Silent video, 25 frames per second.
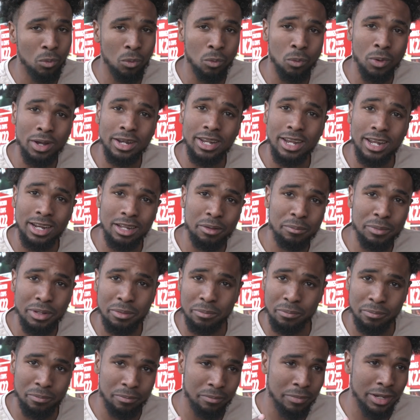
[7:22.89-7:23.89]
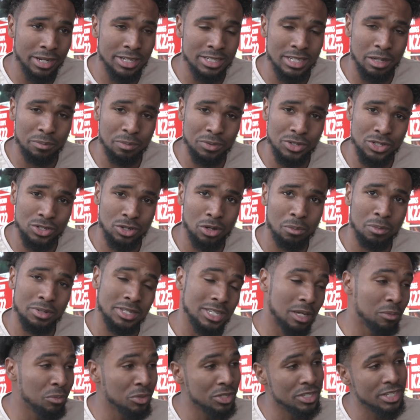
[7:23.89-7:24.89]
what element makes up a shawarma.
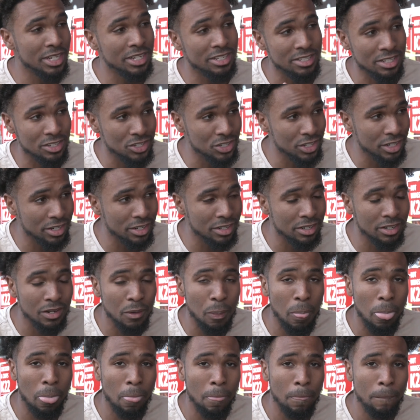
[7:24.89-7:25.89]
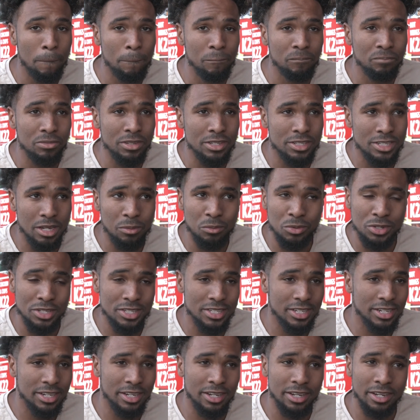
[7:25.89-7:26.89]
Some would say it's the chicken, some would
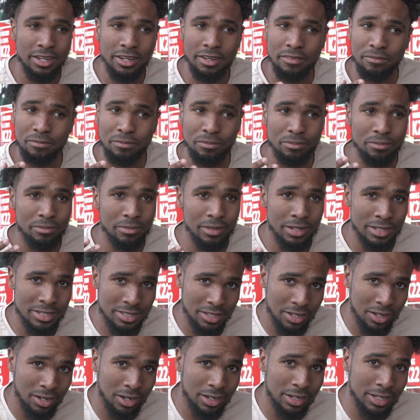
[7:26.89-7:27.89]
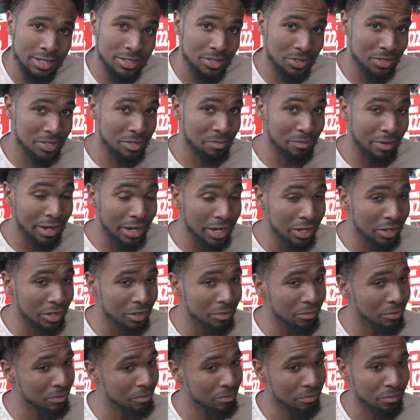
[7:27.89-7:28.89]
say it's the garlic sauce. My
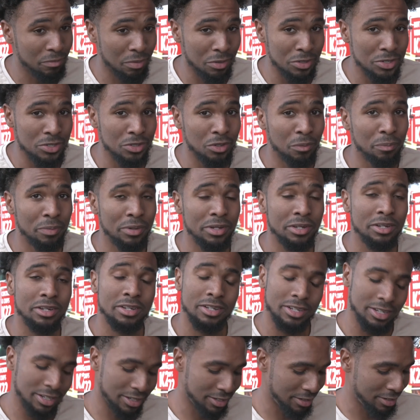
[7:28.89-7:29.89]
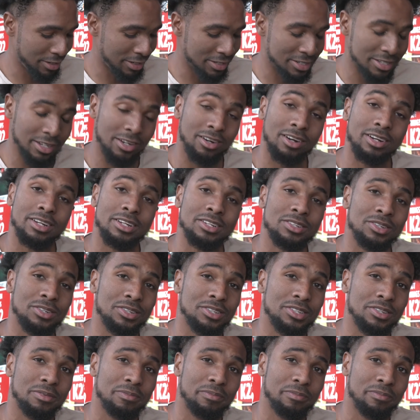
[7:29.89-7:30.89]
personal opinion, it's the garlic
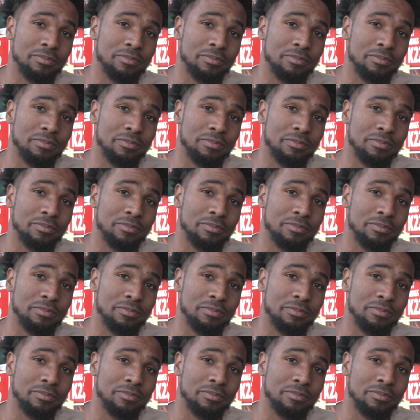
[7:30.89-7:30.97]
sauce.